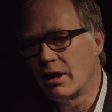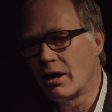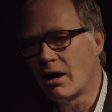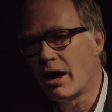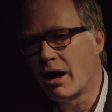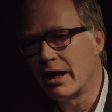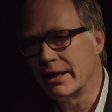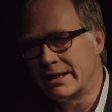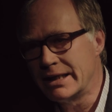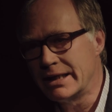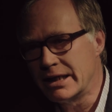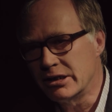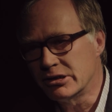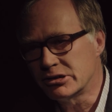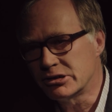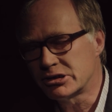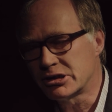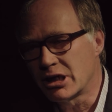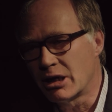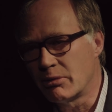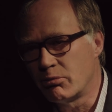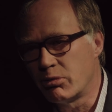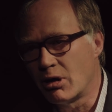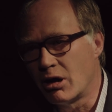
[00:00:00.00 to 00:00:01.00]

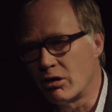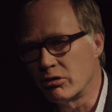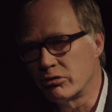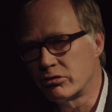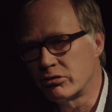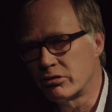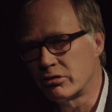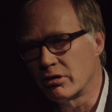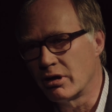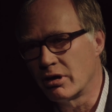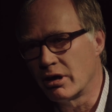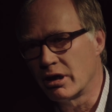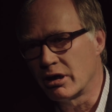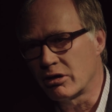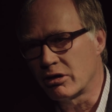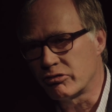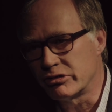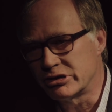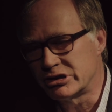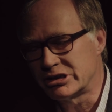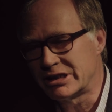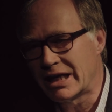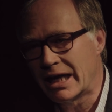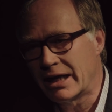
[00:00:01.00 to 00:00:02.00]
ideas about
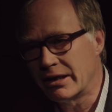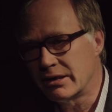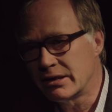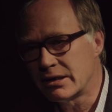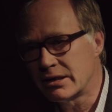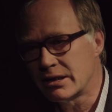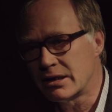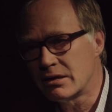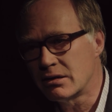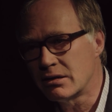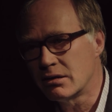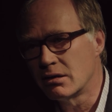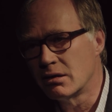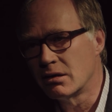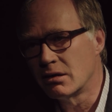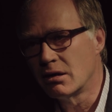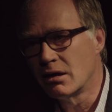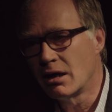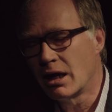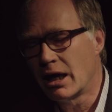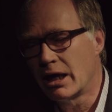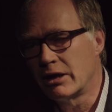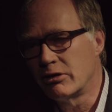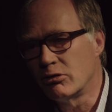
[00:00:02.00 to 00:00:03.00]
Christianity
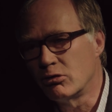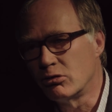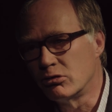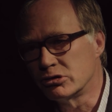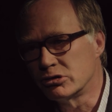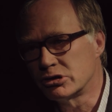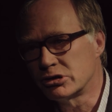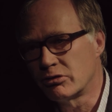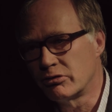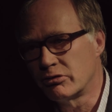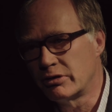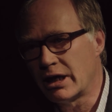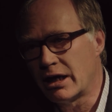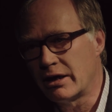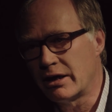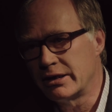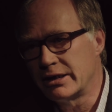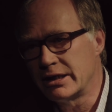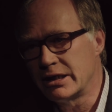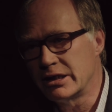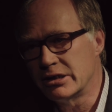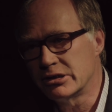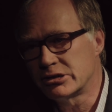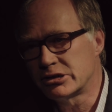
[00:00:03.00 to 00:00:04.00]
and also the
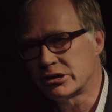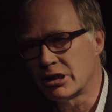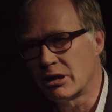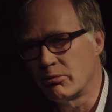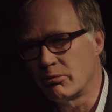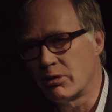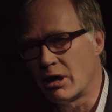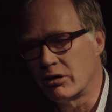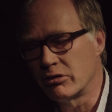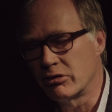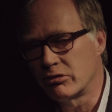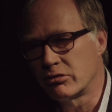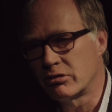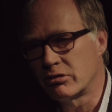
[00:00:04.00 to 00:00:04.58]
ideas about